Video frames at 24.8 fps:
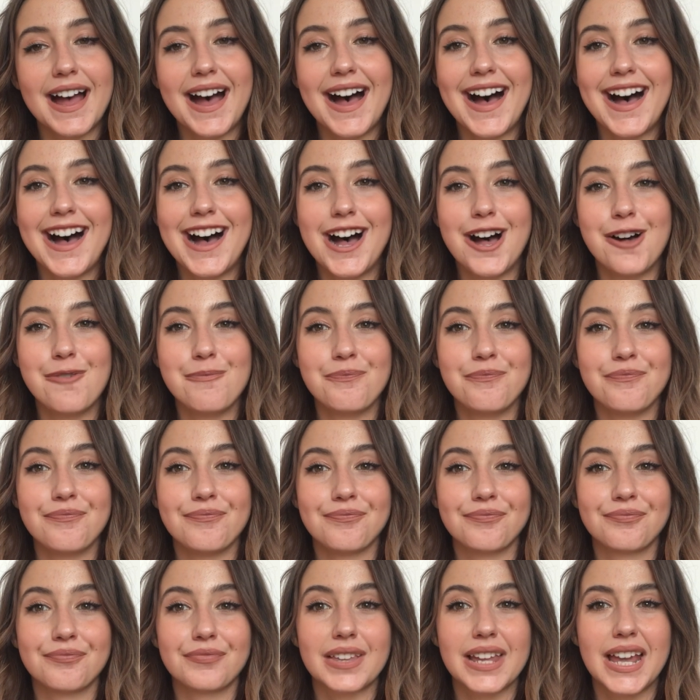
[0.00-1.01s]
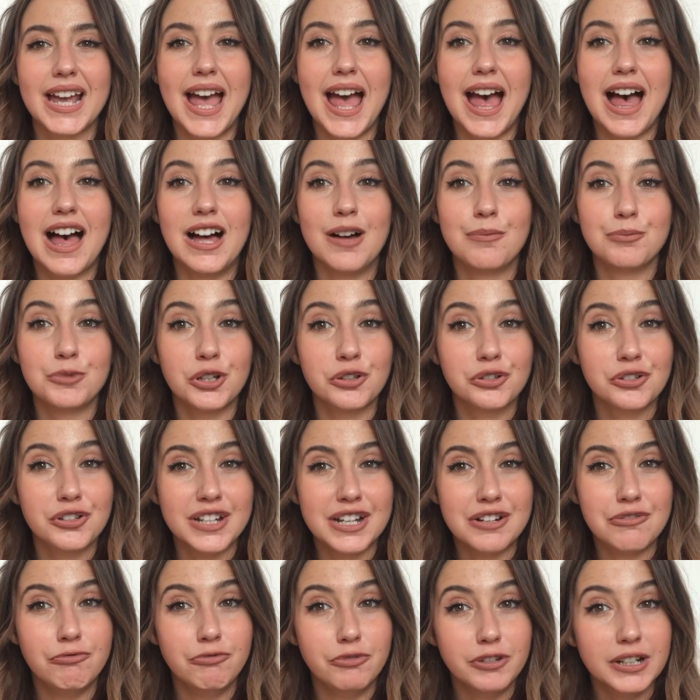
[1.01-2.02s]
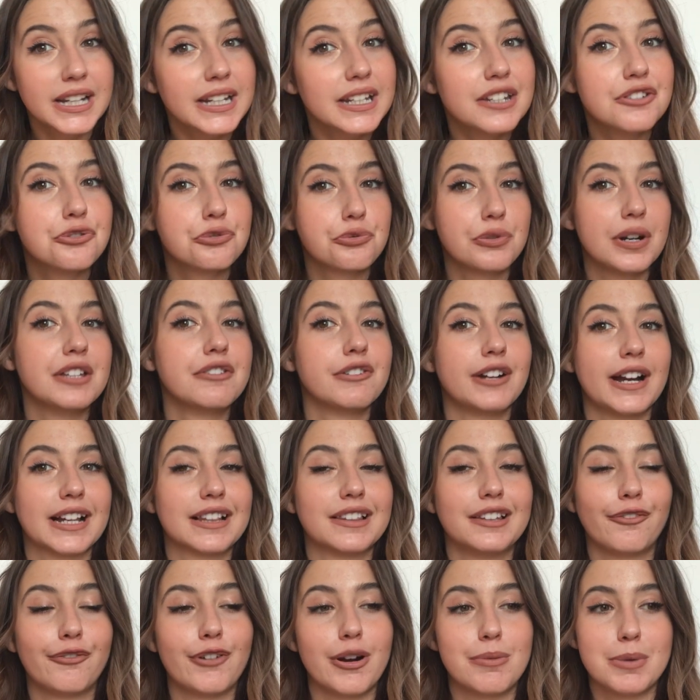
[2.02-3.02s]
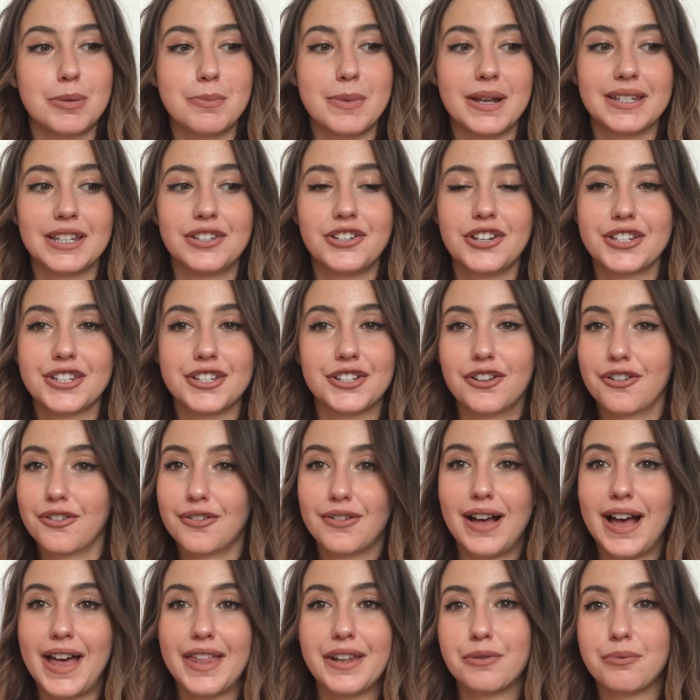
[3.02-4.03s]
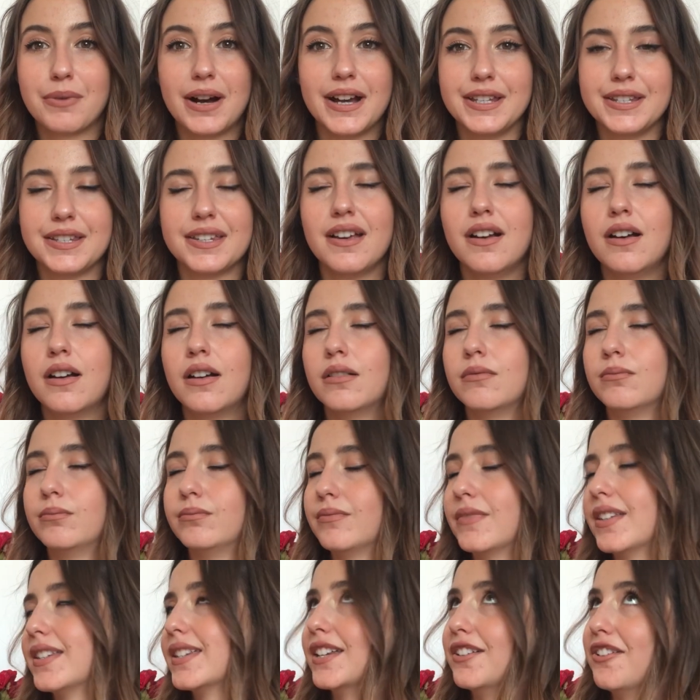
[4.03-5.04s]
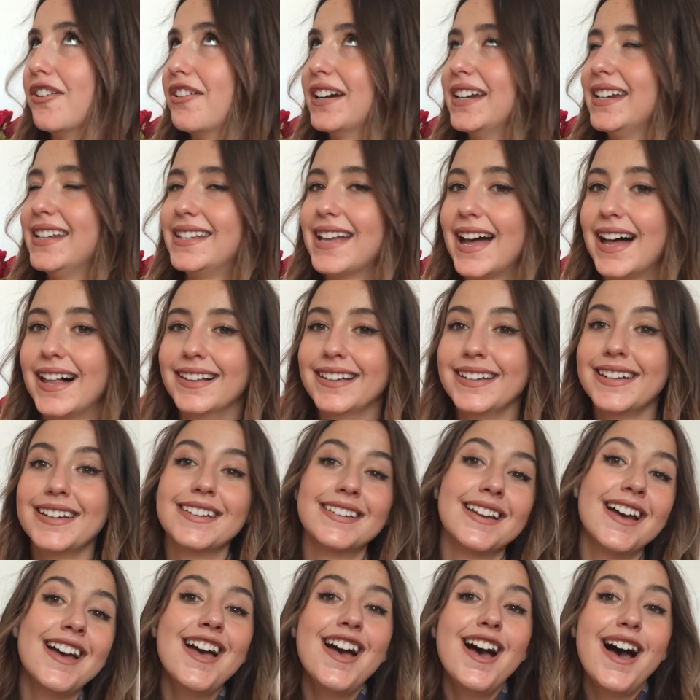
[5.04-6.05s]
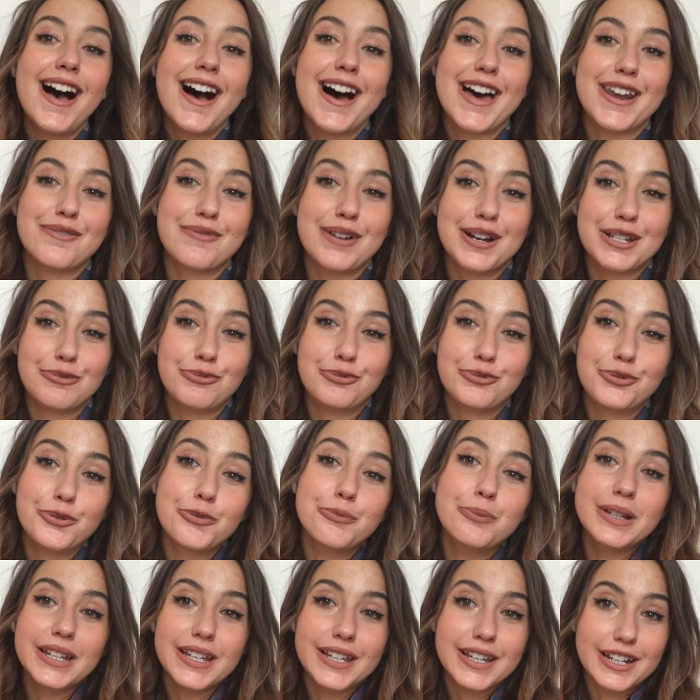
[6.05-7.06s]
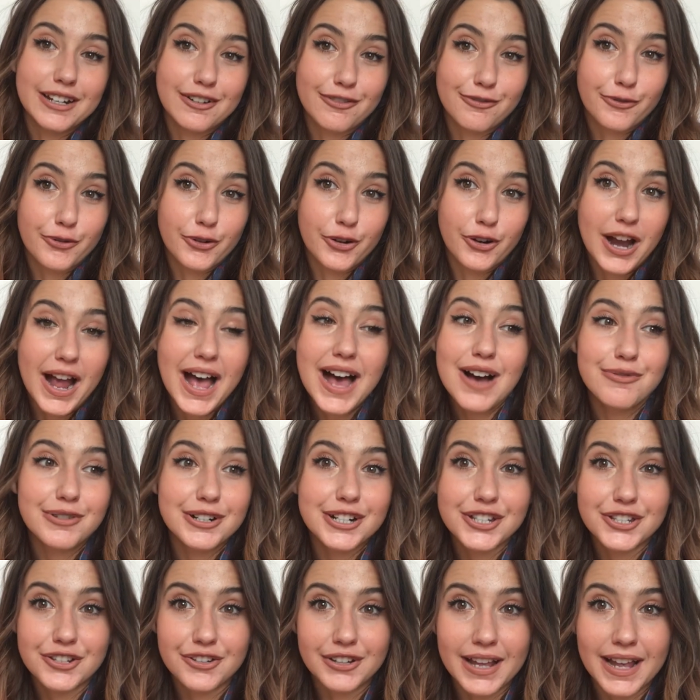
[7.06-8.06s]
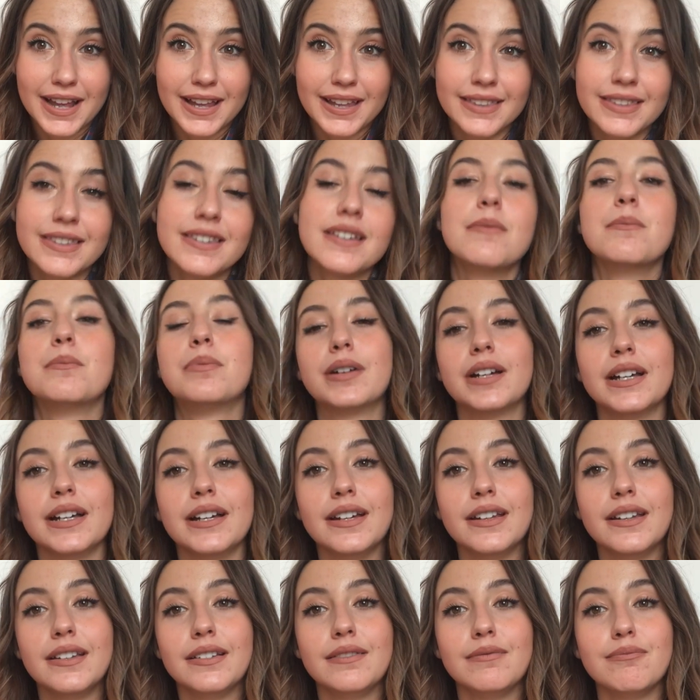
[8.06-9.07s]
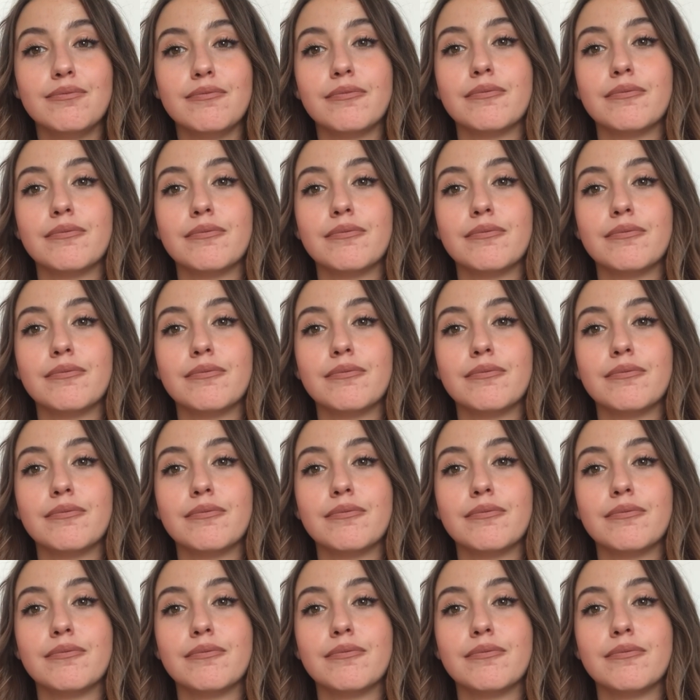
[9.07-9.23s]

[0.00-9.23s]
I'm not gonna read straight directly from the messages, otherwise, so not in Italian, otherwise we would be here for hours on end, but